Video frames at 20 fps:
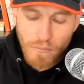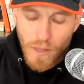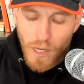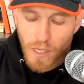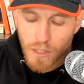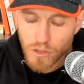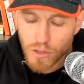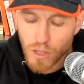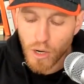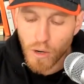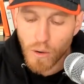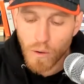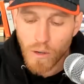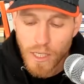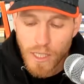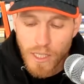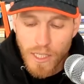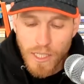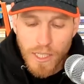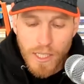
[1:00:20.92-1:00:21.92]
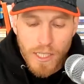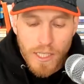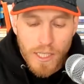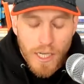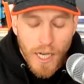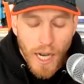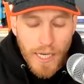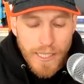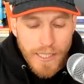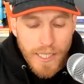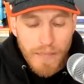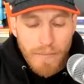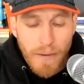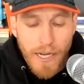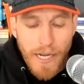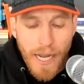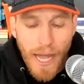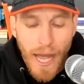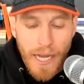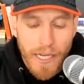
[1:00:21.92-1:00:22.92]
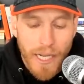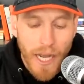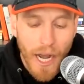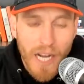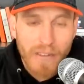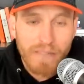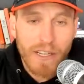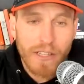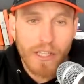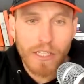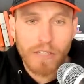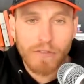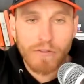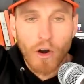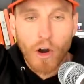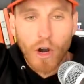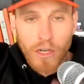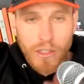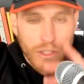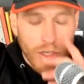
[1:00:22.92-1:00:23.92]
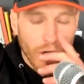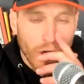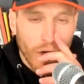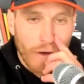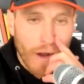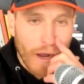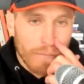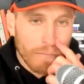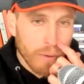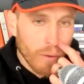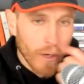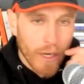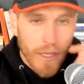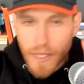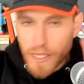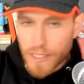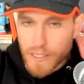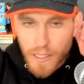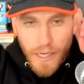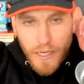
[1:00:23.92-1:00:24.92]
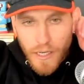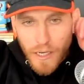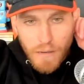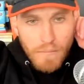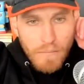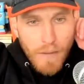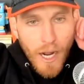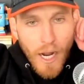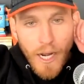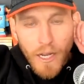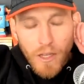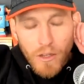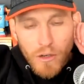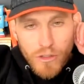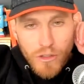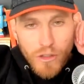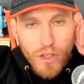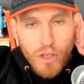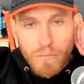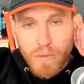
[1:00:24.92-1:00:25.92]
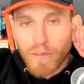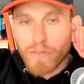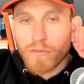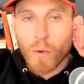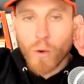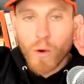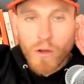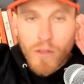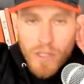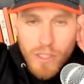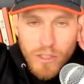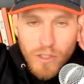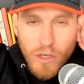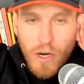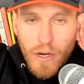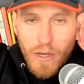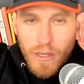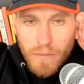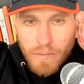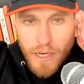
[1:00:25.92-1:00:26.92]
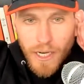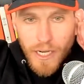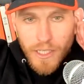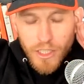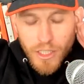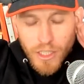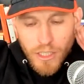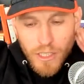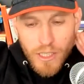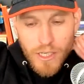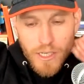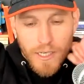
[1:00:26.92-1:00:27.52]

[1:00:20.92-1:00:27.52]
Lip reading: So I see my dad kind of at this far turnaround point that's like a mile or two before the start of the bridge.